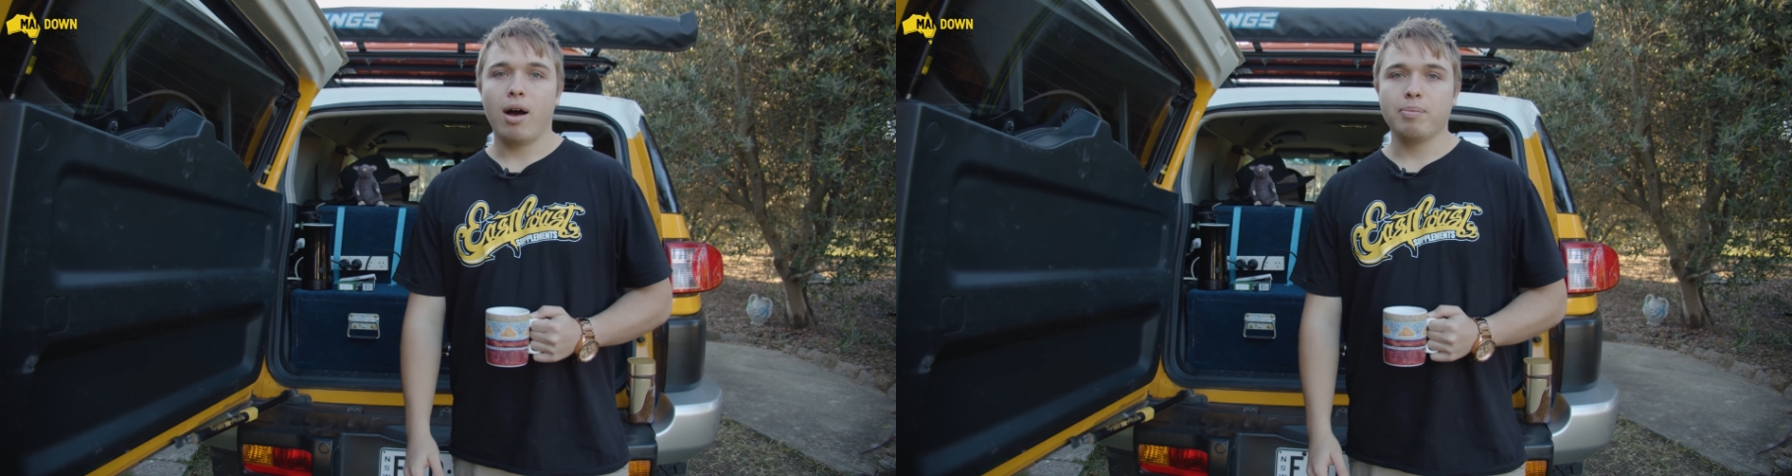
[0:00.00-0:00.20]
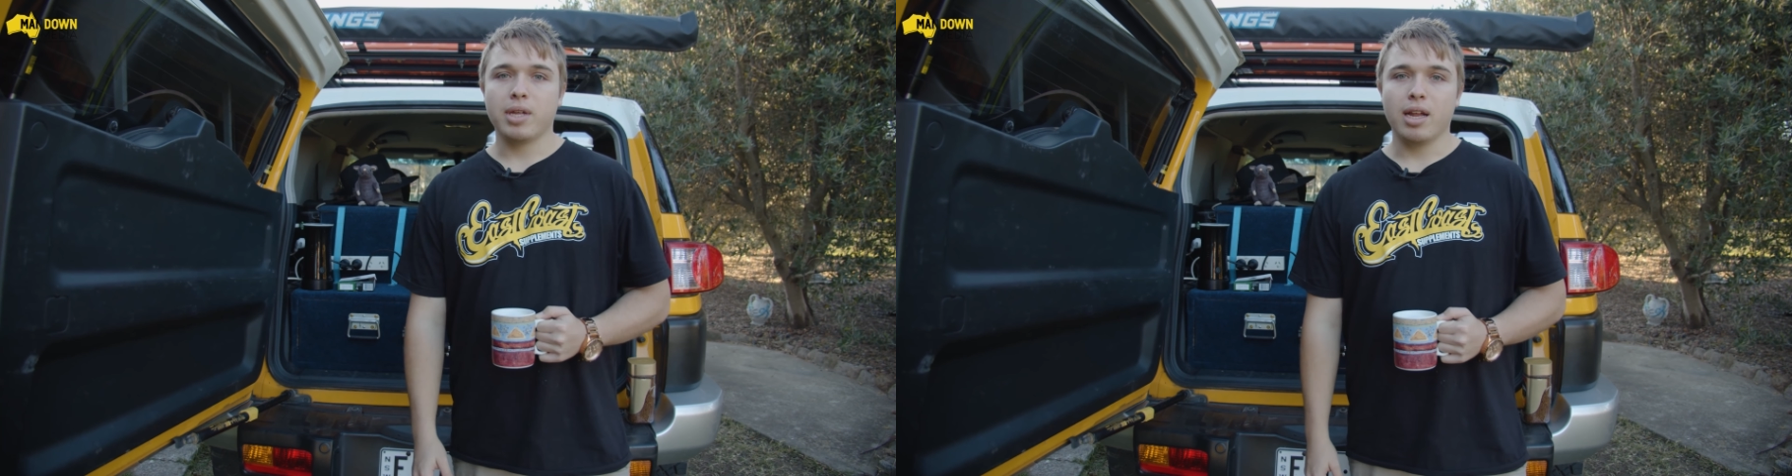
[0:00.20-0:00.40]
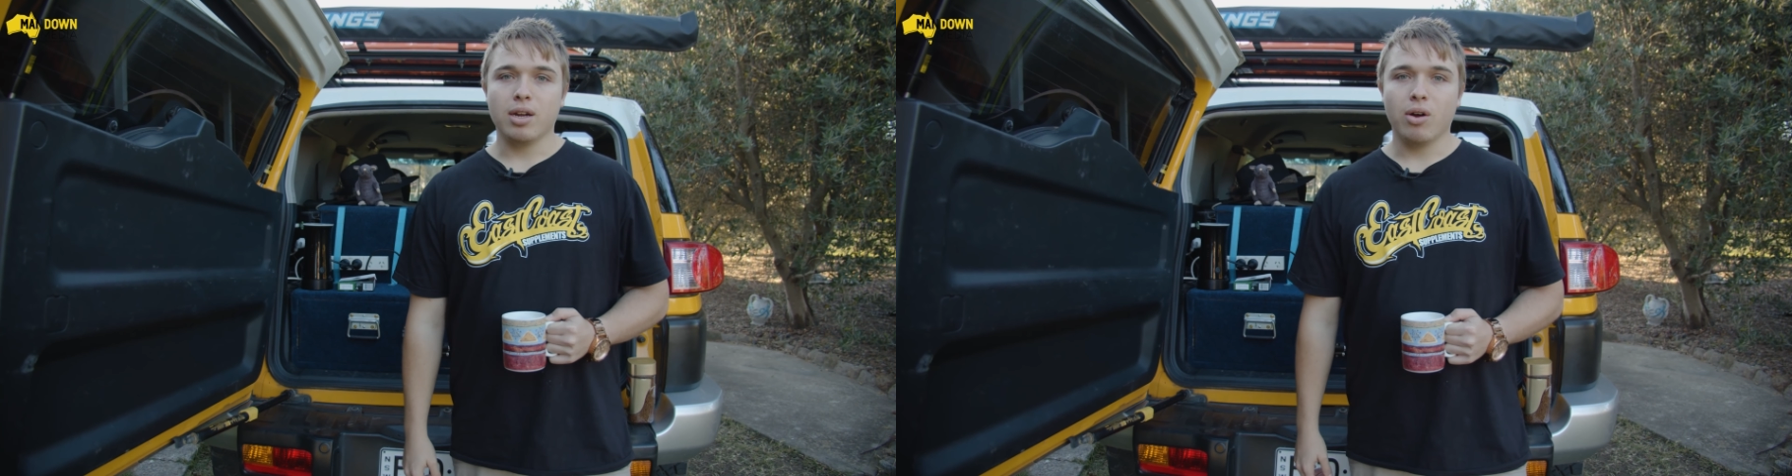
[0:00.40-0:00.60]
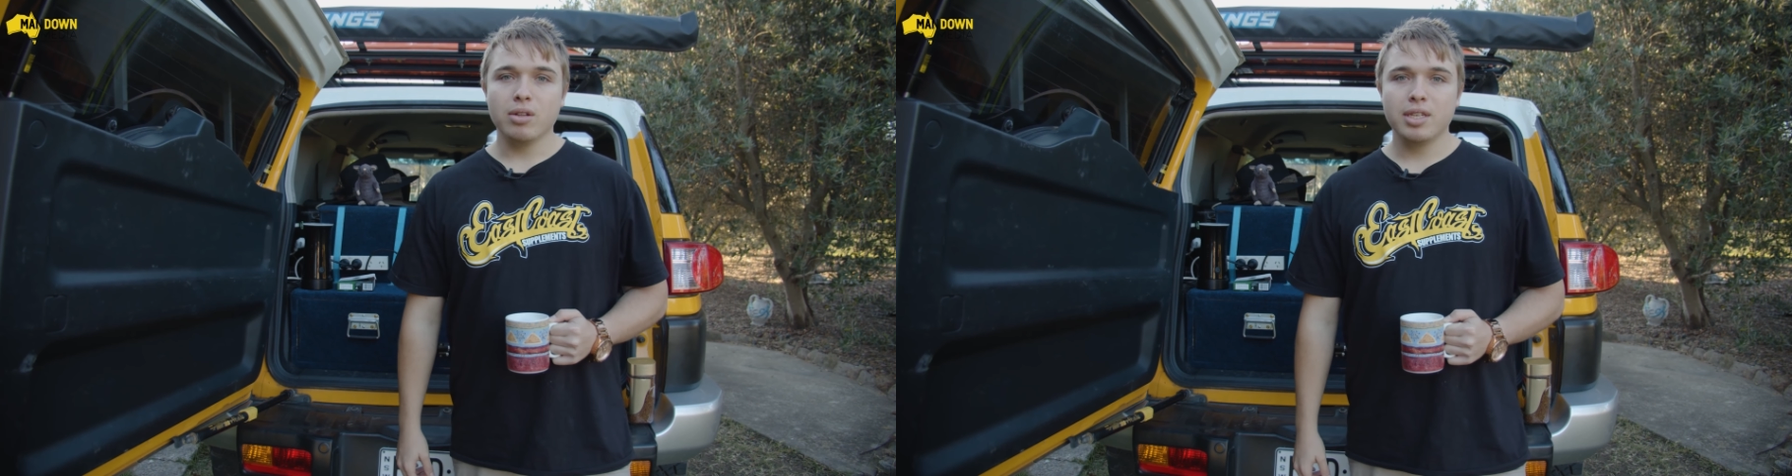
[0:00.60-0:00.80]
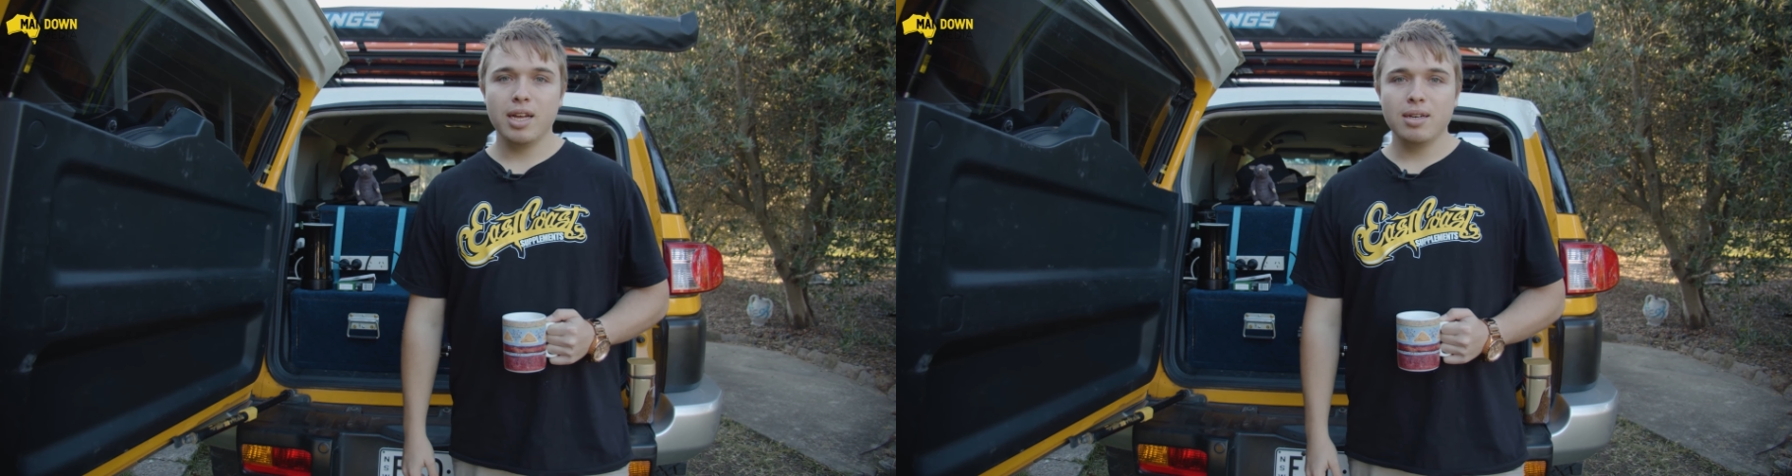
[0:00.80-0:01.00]
updated
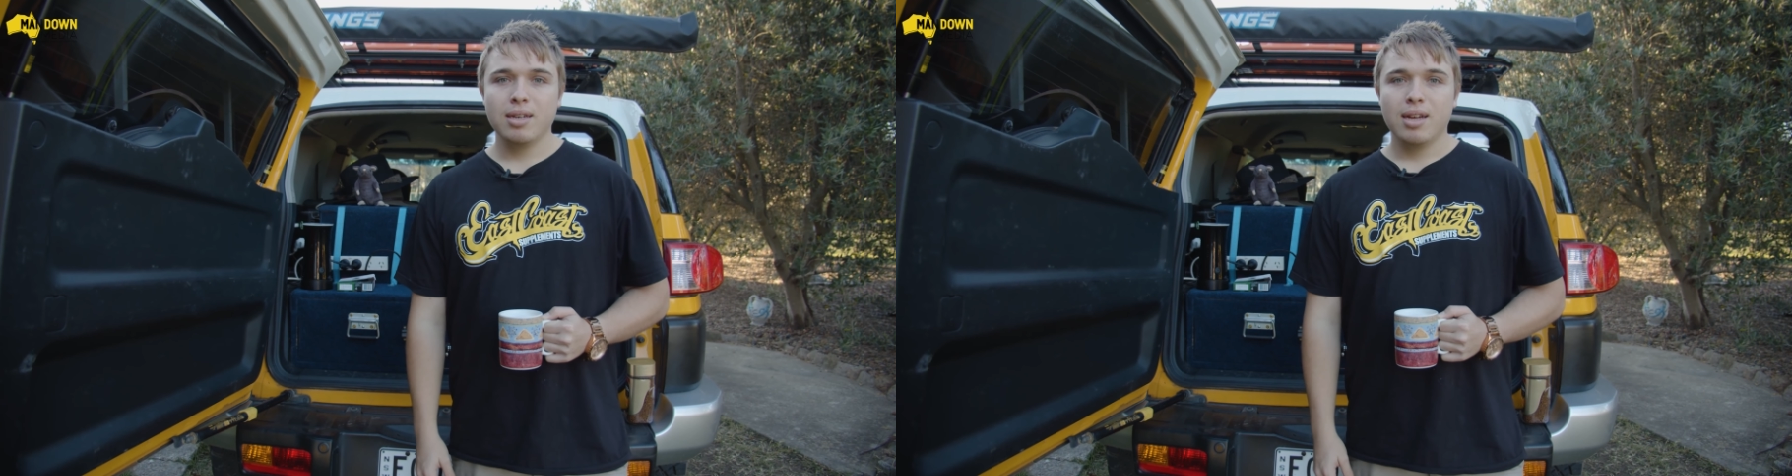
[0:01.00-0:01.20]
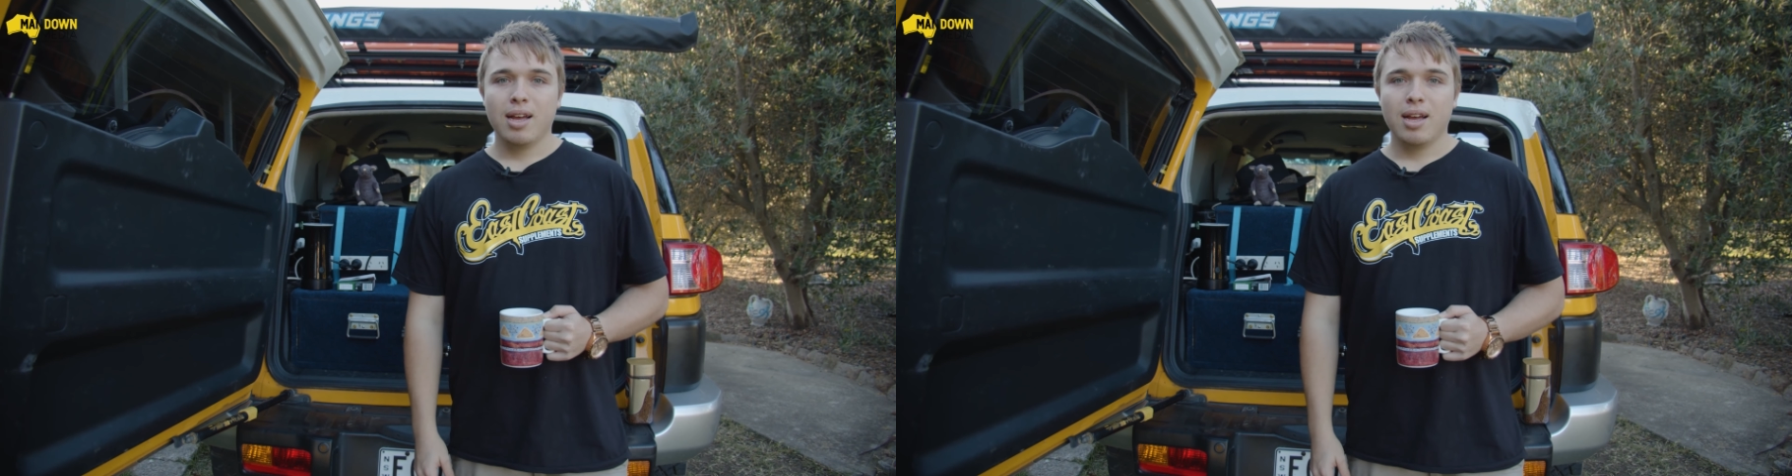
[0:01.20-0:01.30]
content.